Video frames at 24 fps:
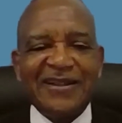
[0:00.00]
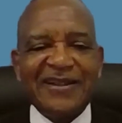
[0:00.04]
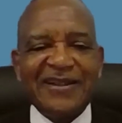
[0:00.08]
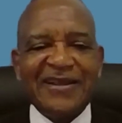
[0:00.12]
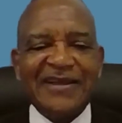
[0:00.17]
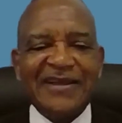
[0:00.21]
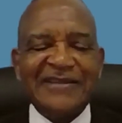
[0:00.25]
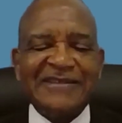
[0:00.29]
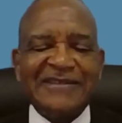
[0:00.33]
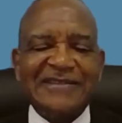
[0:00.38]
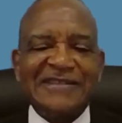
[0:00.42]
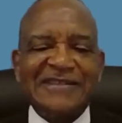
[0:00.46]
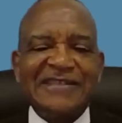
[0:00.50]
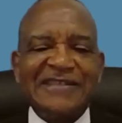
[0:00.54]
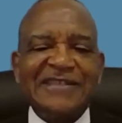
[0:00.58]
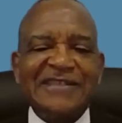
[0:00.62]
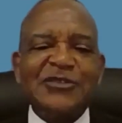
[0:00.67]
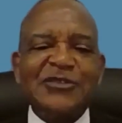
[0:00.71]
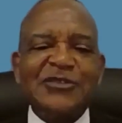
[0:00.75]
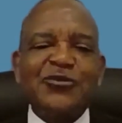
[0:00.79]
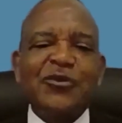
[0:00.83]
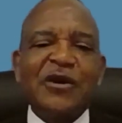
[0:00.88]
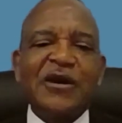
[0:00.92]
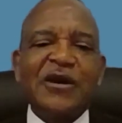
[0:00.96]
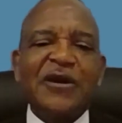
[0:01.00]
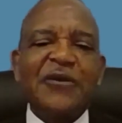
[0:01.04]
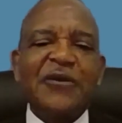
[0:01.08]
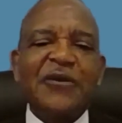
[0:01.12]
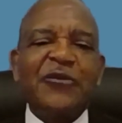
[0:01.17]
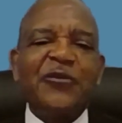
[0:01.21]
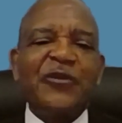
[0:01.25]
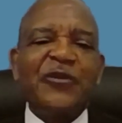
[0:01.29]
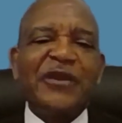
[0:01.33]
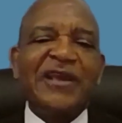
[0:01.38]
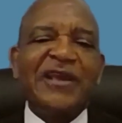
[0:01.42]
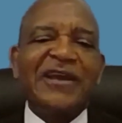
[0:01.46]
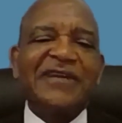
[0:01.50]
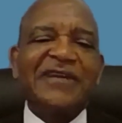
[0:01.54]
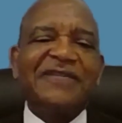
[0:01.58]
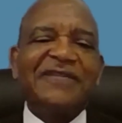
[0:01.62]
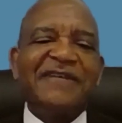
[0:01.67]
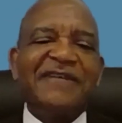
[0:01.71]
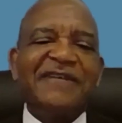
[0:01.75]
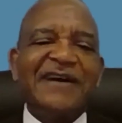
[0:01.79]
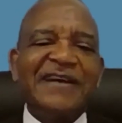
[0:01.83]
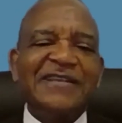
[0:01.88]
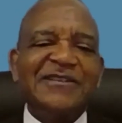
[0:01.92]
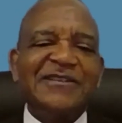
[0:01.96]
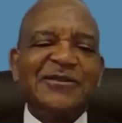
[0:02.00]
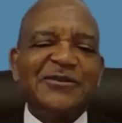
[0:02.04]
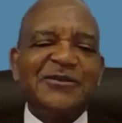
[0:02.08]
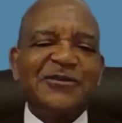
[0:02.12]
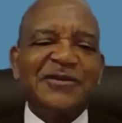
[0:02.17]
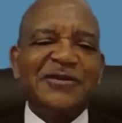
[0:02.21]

and this is why we advise you